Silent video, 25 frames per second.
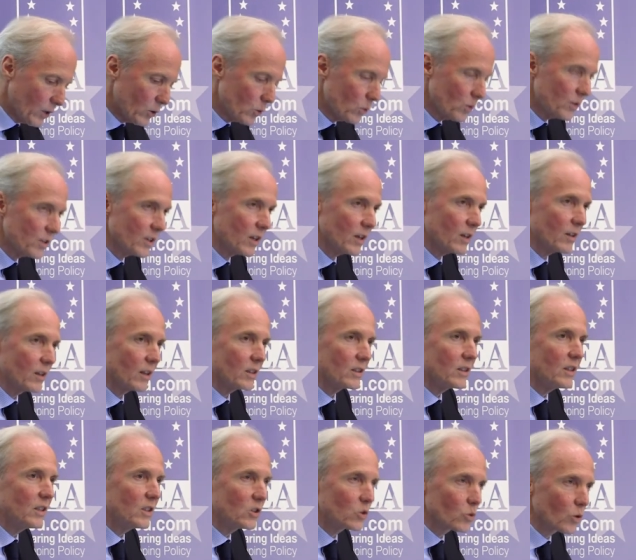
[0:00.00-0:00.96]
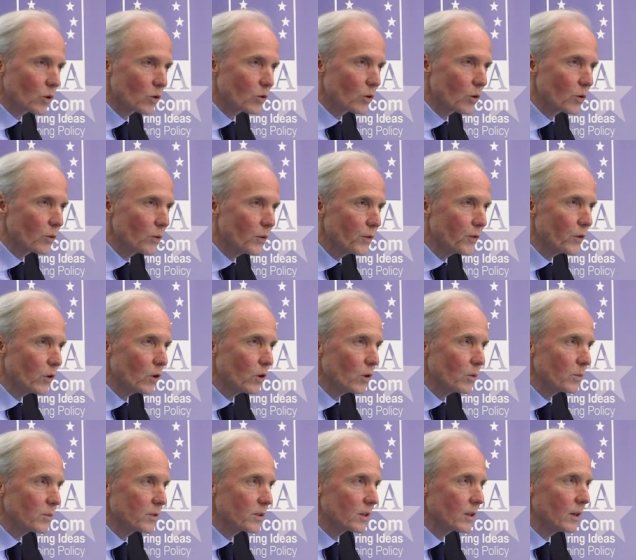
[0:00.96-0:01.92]
to say that these structural
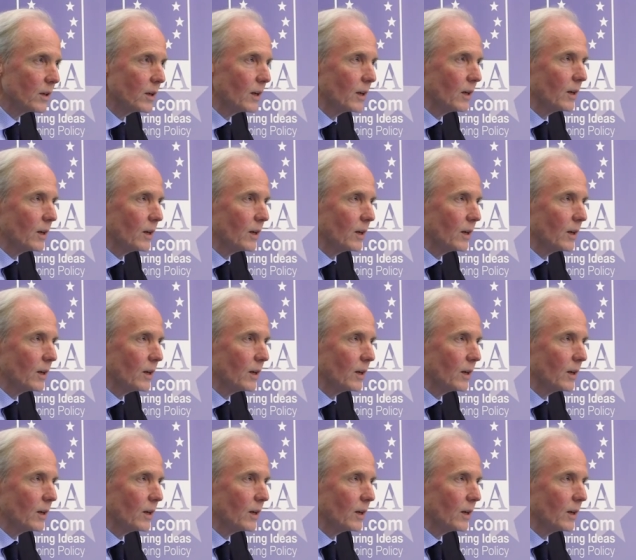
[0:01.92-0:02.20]
reforms,